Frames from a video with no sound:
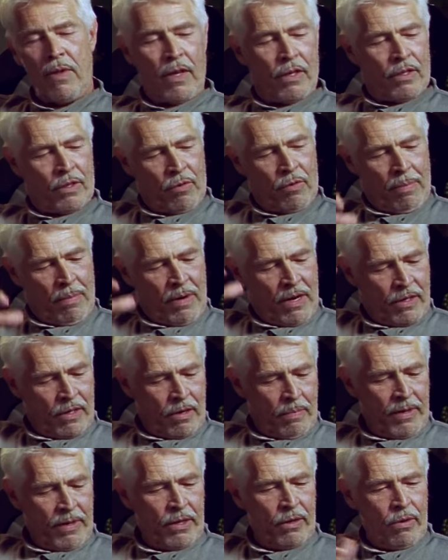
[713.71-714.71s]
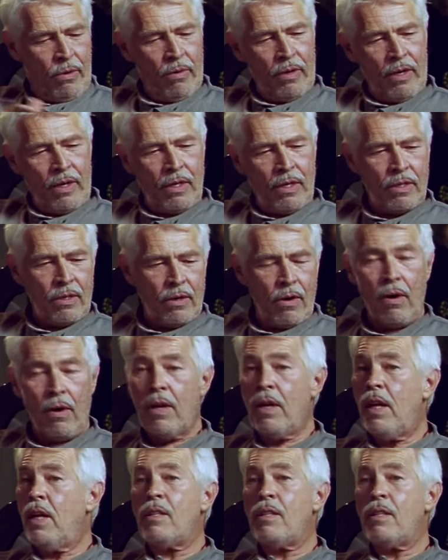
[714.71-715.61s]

The script has to be totally discarded,